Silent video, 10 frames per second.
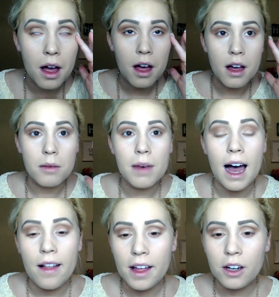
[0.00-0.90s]

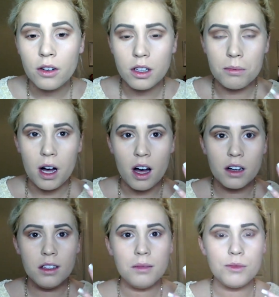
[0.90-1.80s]
eyeliner on the
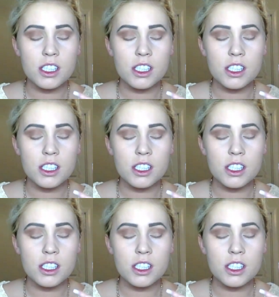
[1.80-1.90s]
bottom,